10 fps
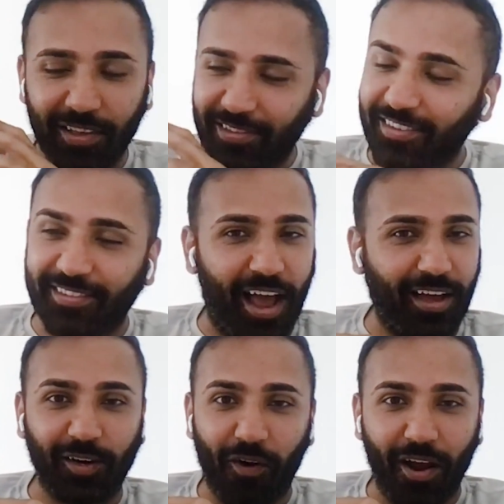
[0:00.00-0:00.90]
That's
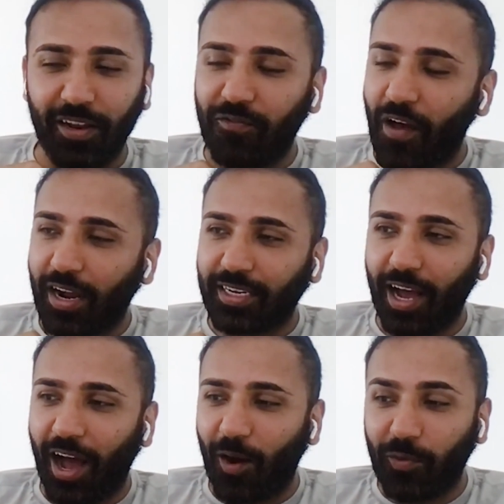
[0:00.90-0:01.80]
exactly right. In fact,
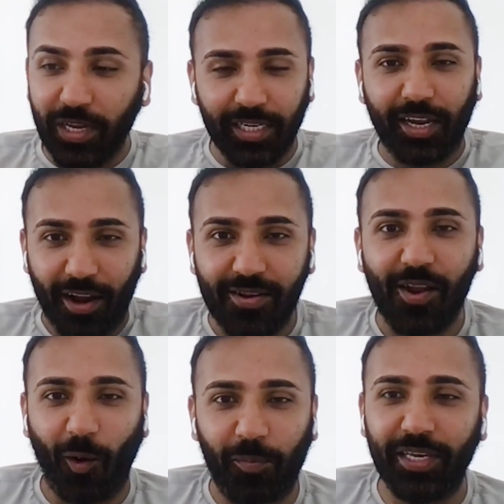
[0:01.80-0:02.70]
uh, we'd done
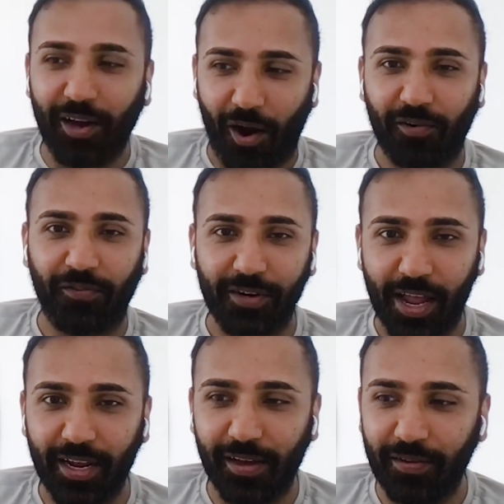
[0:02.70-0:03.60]
no PR for
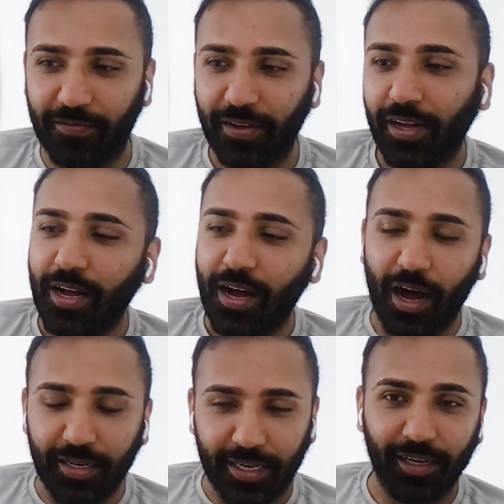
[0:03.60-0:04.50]
Native
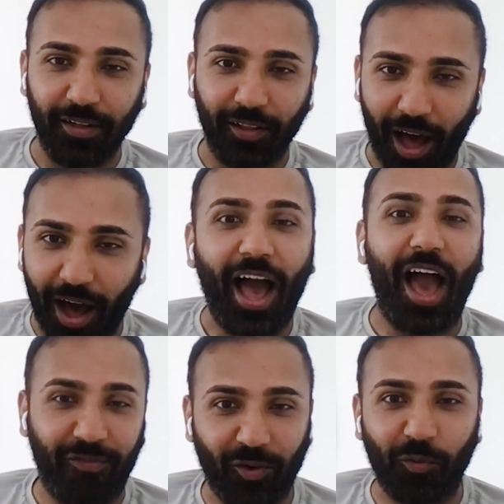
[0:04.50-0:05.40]
until uh,
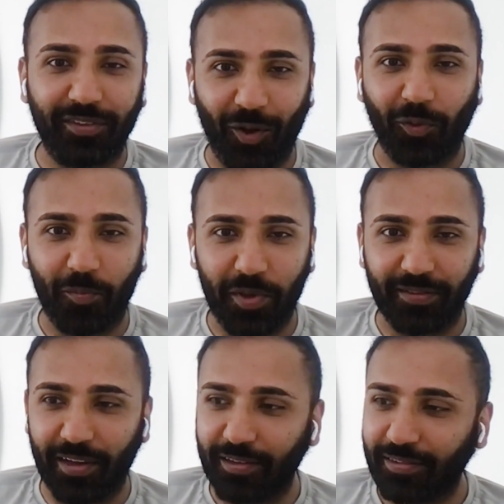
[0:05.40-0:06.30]
after we sold the
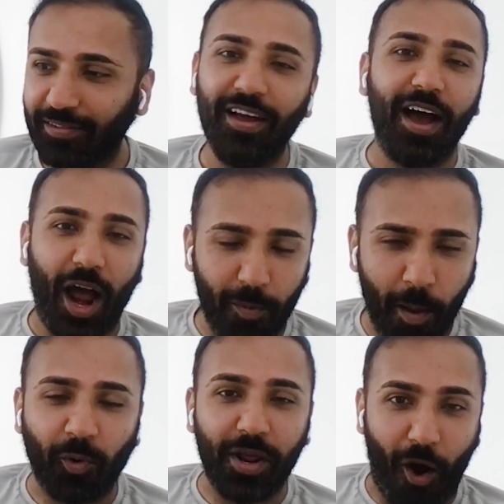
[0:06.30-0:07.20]
business. I
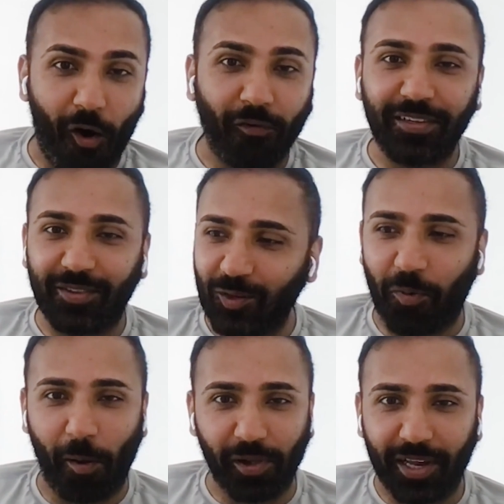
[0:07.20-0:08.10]
remember we had all these news
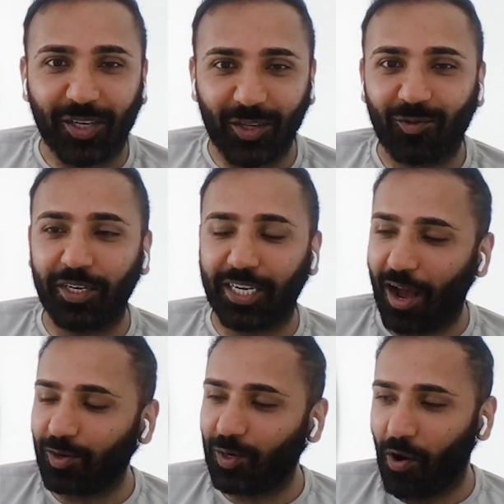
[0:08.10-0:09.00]
publications reaching
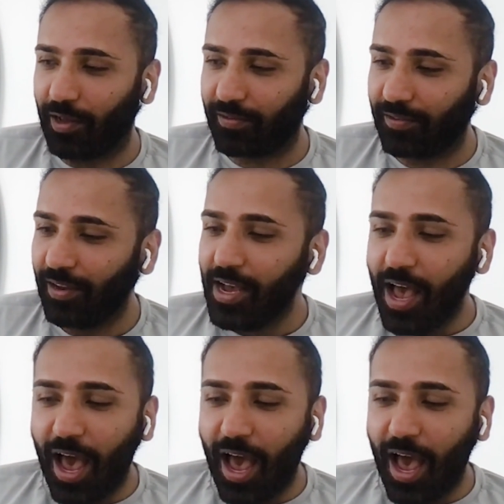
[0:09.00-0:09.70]
out to us.